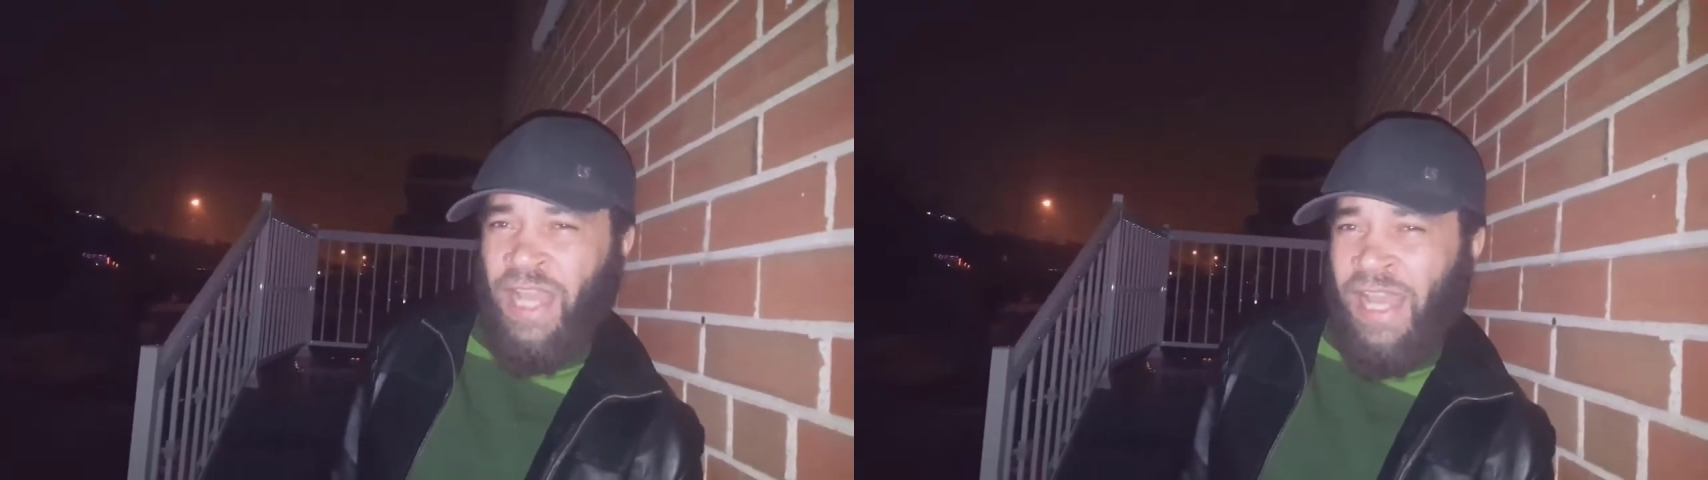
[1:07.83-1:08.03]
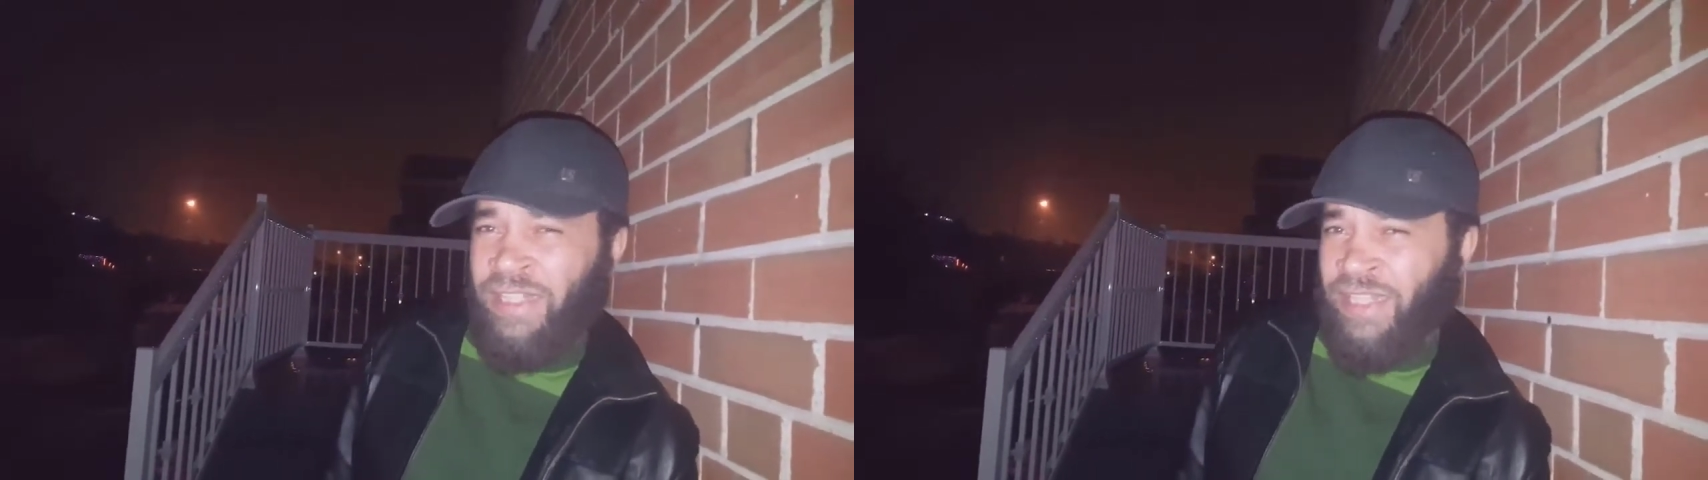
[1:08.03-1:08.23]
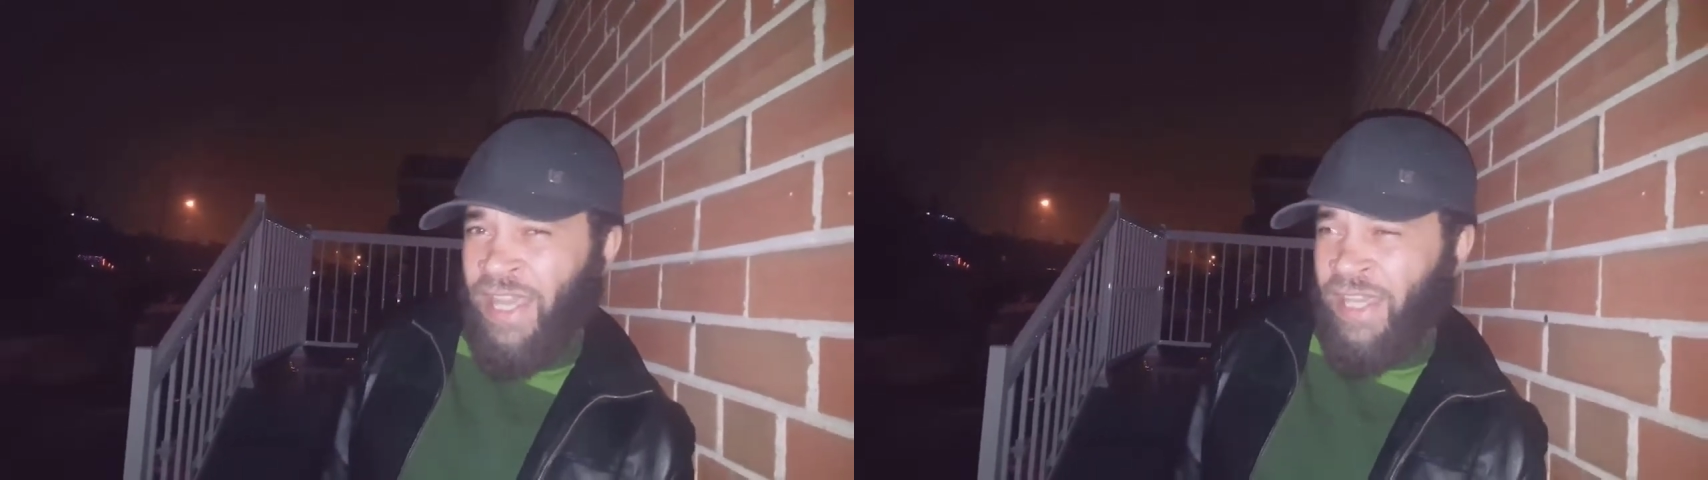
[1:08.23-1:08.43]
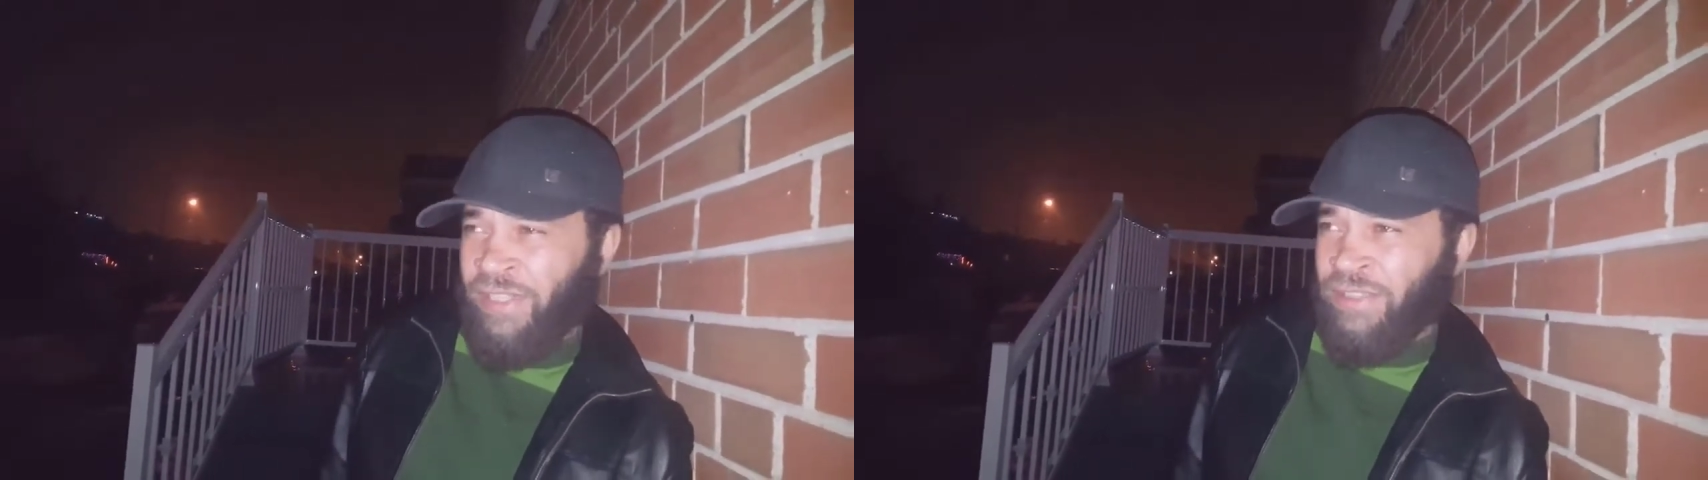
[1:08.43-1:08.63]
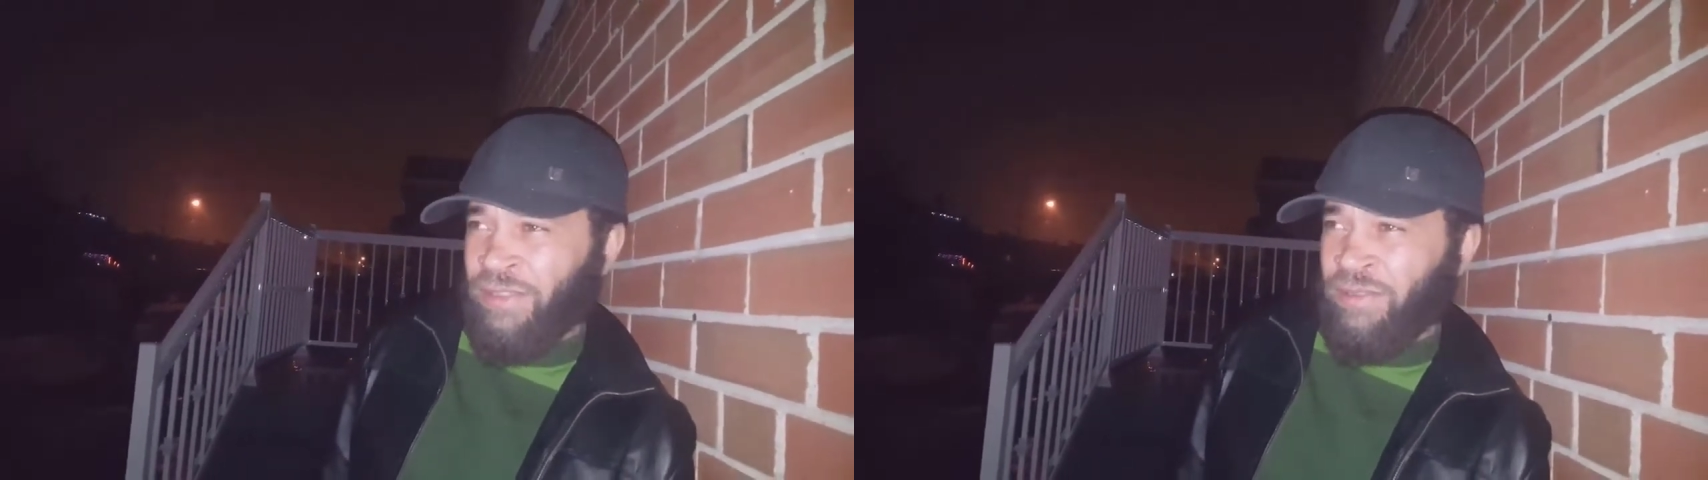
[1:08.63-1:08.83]
and
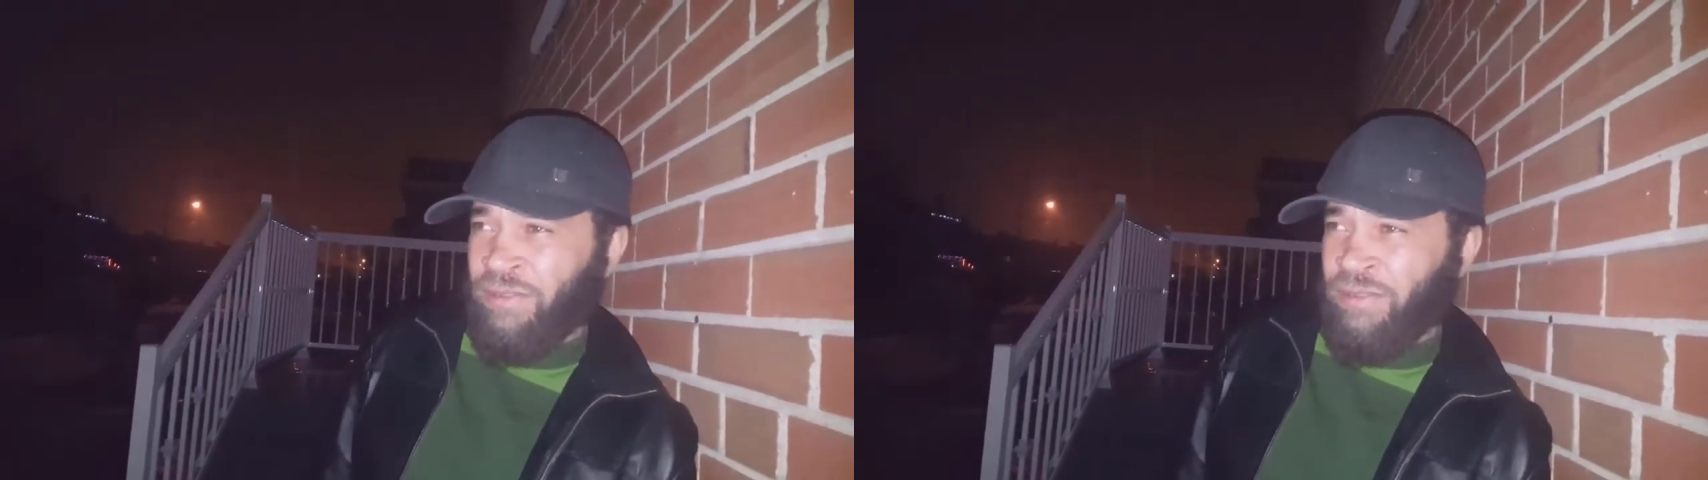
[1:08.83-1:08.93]
end,